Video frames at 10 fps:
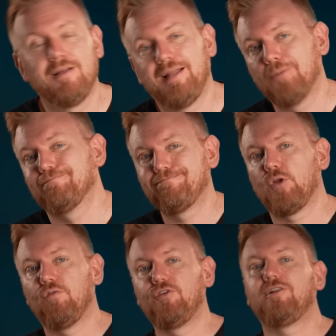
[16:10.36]
Now,
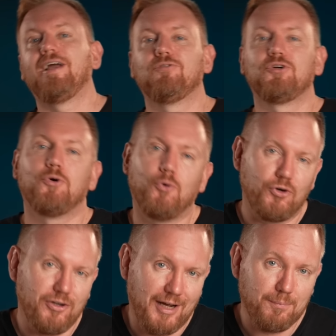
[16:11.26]
obviously I
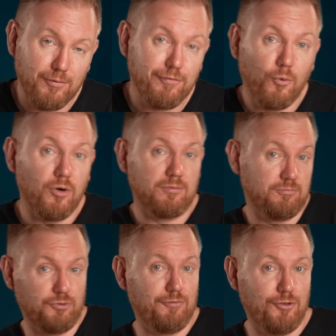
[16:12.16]
recorded that before
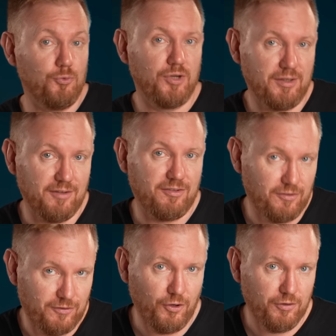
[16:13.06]
reviewing this
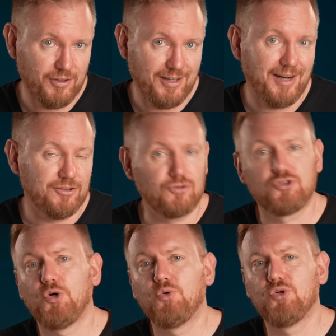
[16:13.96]
survey that I just
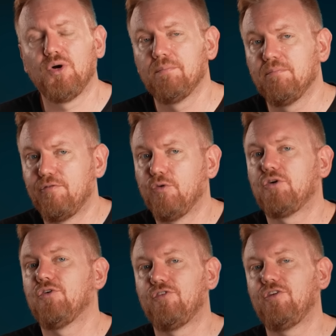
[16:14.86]
showed you and before
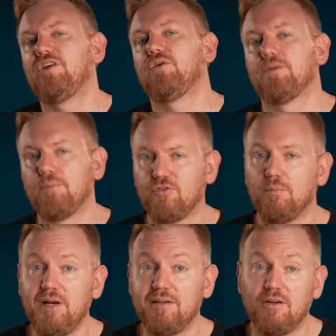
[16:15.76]
considering the
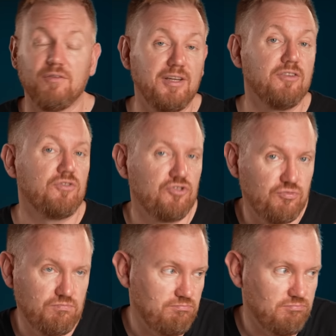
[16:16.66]
possibility of these
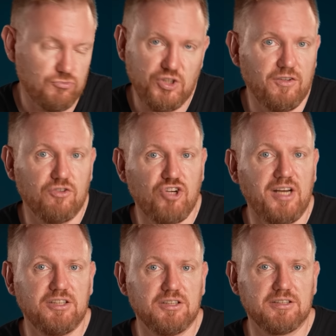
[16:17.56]
recent
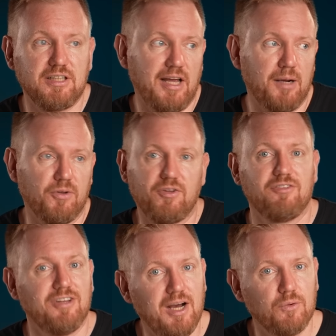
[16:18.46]
changes that Airbus
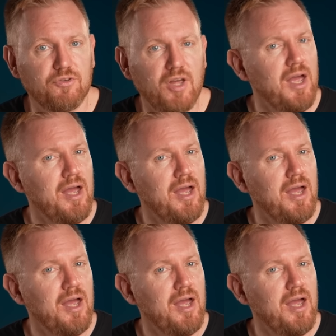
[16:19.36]
has announced.